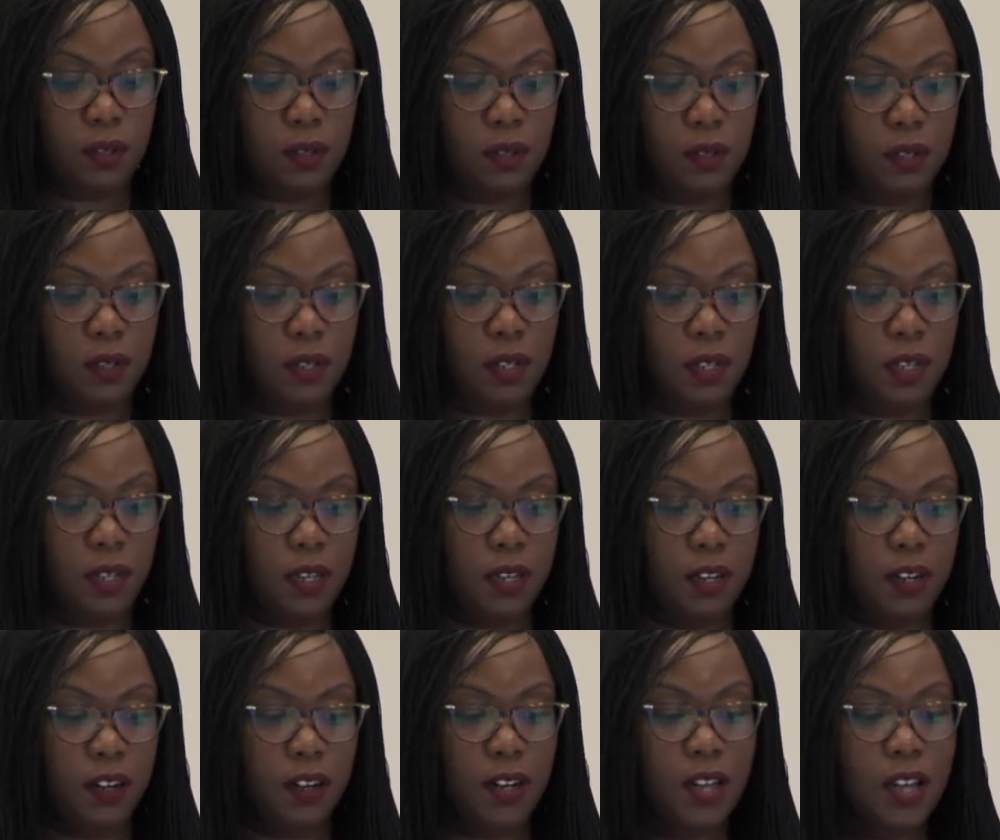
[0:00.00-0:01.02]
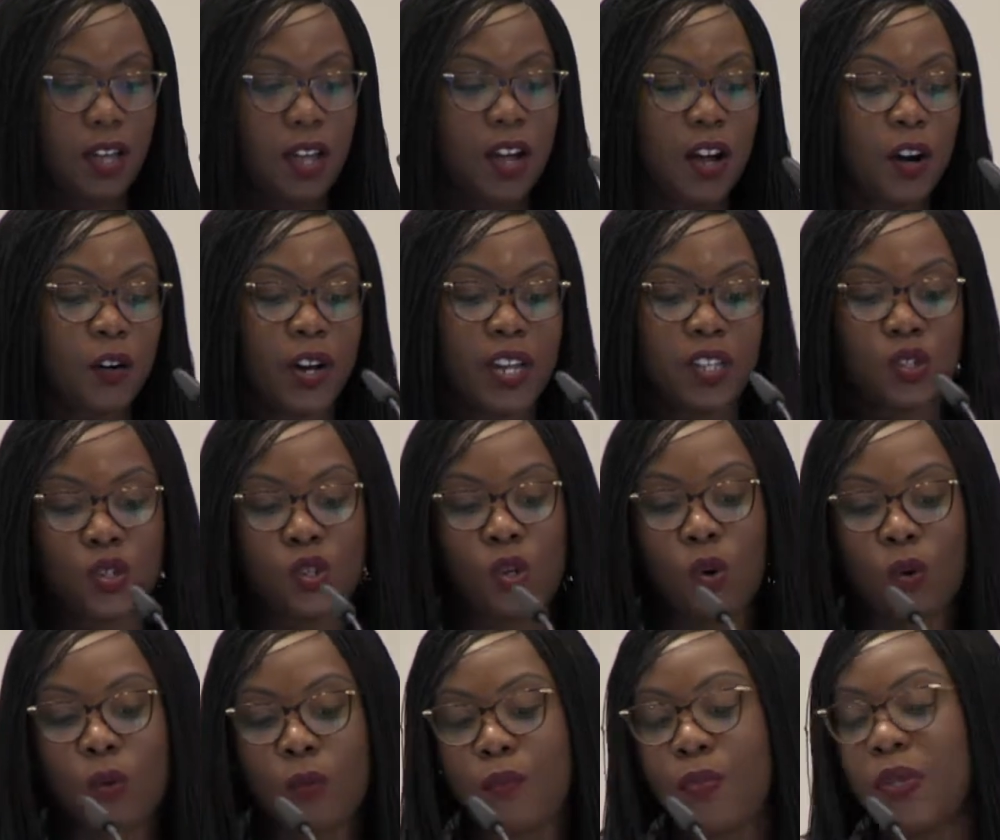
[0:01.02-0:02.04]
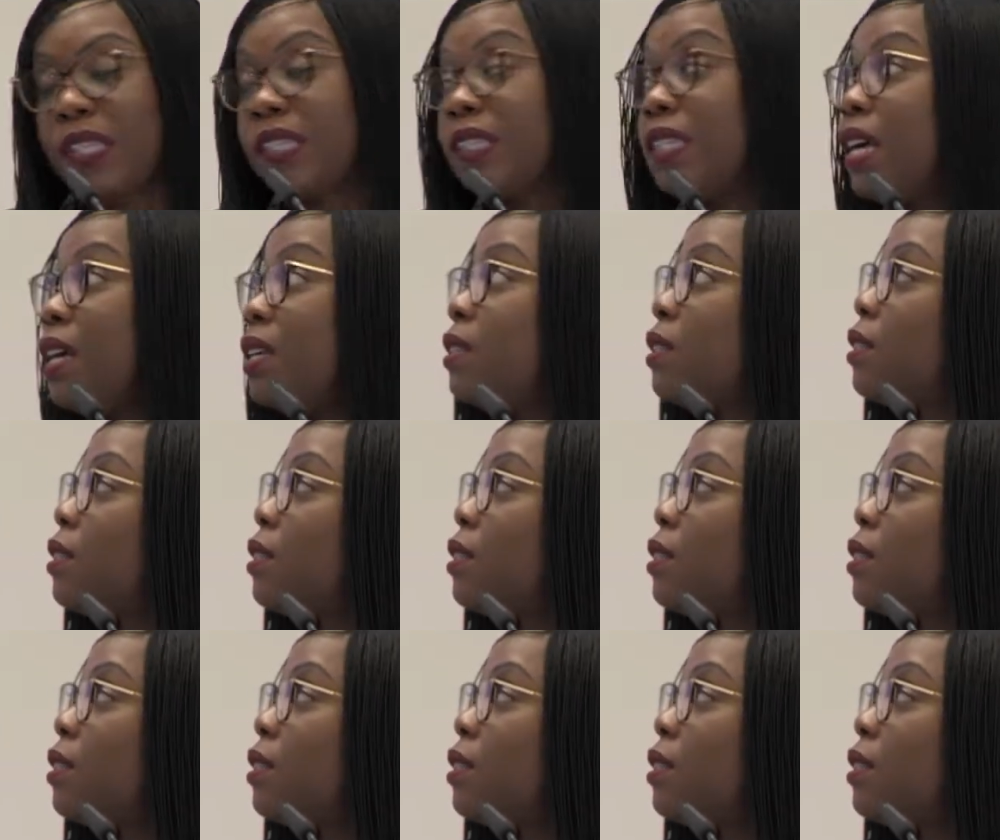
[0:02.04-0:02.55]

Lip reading: delay here. All right, so business.